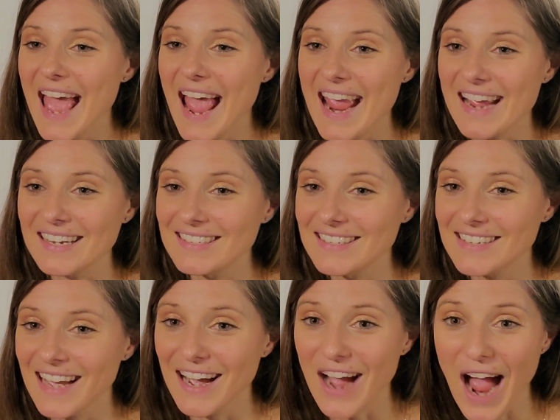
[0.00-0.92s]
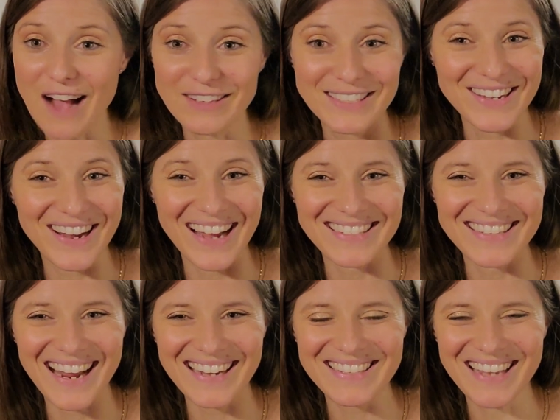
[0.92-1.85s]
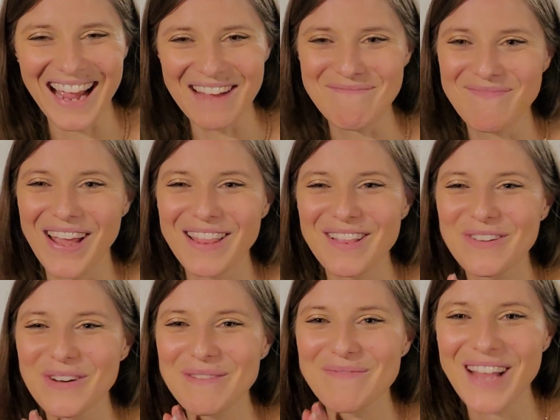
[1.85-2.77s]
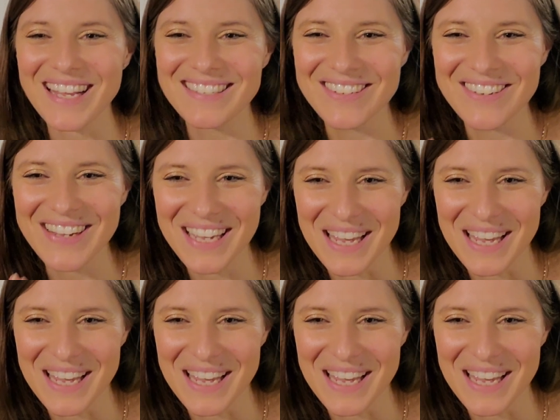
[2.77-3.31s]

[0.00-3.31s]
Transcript: and I'll see you guys next time. May the Lord bless you and